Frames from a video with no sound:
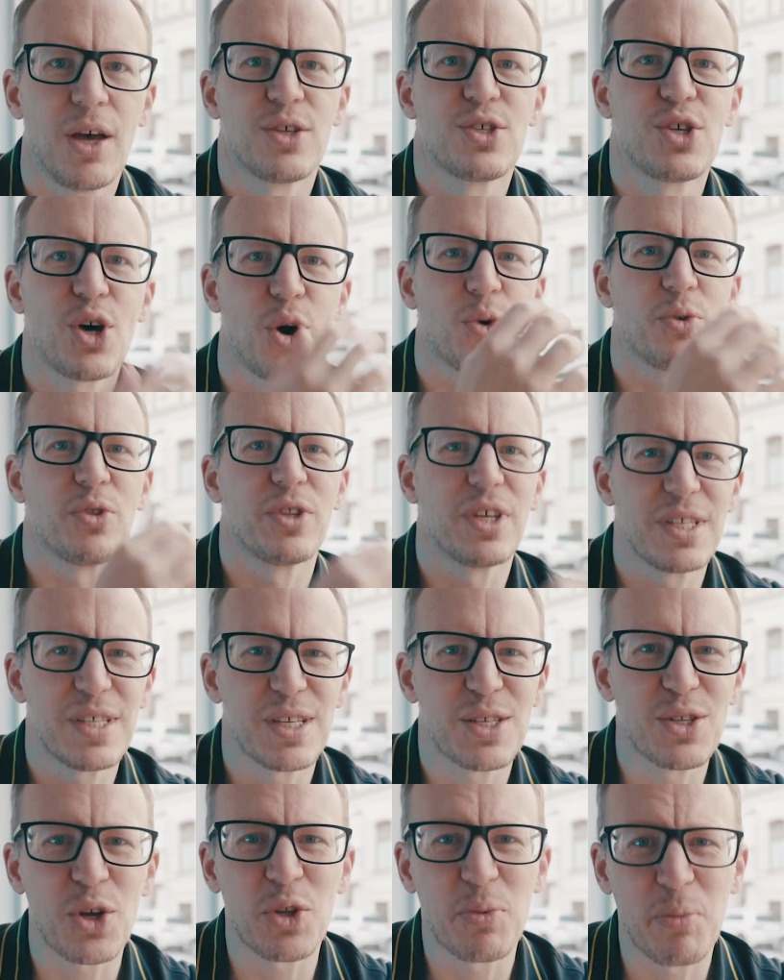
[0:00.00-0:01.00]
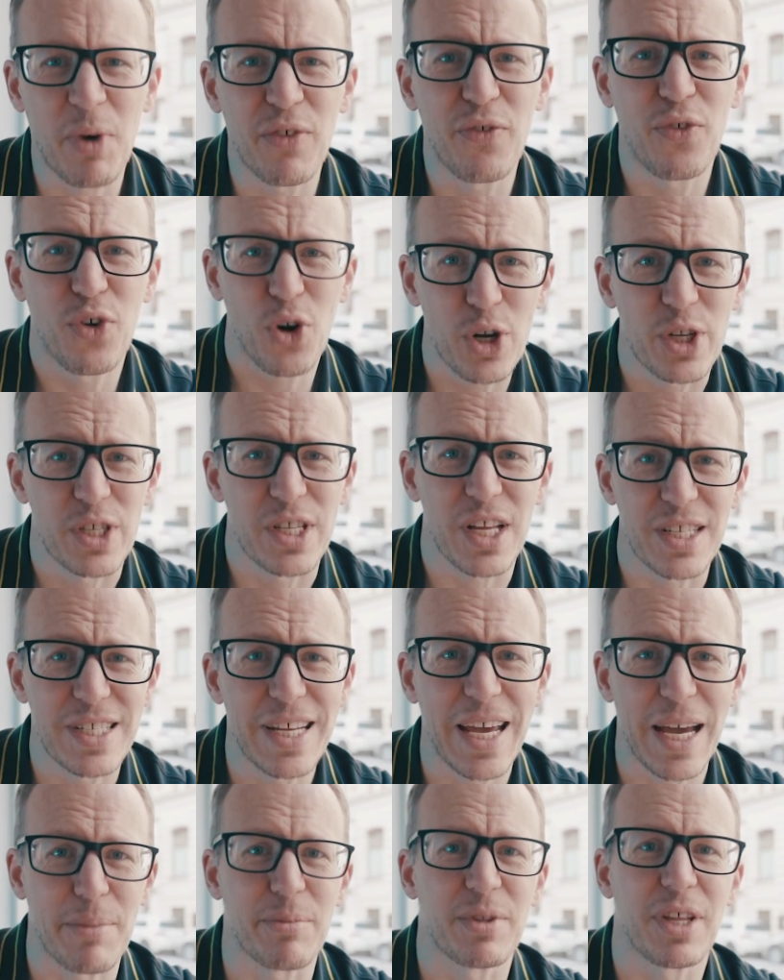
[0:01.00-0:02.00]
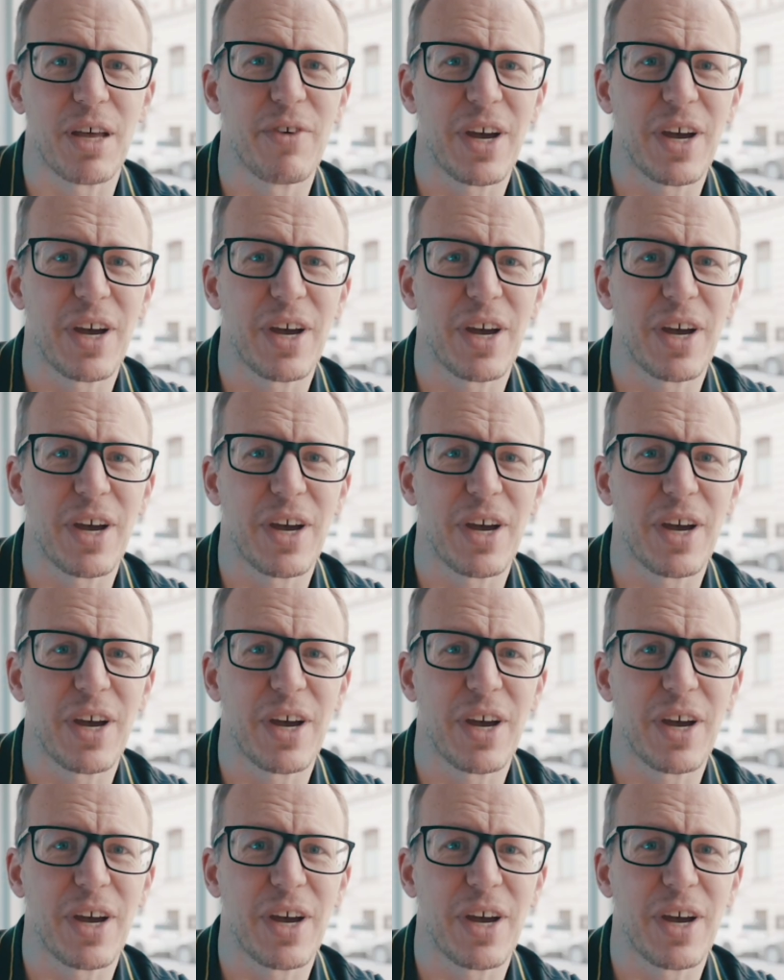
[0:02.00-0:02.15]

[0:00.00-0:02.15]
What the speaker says: So, this is not my first attempt.